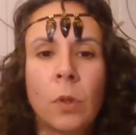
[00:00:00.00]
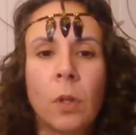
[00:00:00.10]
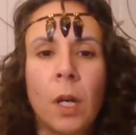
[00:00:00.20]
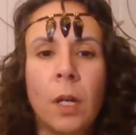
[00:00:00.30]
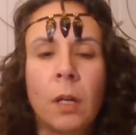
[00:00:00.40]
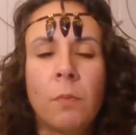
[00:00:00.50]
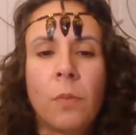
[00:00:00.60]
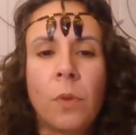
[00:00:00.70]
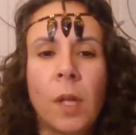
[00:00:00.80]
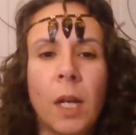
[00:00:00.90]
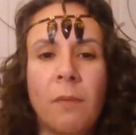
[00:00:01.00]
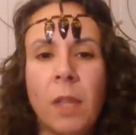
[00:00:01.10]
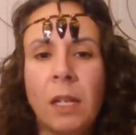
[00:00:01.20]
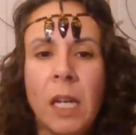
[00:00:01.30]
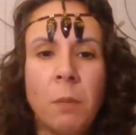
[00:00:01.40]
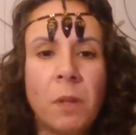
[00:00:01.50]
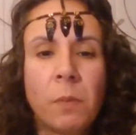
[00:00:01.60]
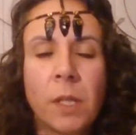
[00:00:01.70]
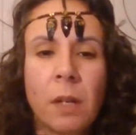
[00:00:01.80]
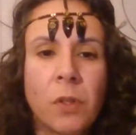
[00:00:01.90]
that have then named
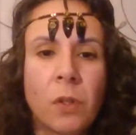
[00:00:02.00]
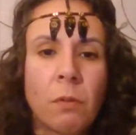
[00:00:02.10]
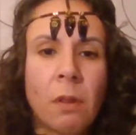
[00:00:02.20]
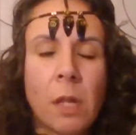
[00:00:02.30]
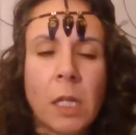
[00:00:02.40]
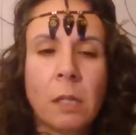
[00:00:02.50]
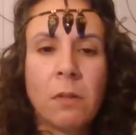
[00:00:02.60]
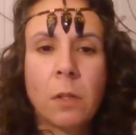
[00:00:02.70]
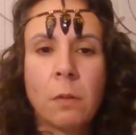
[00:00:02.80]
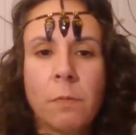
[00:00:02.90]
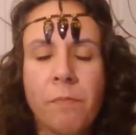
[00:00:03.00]
themselves certain things.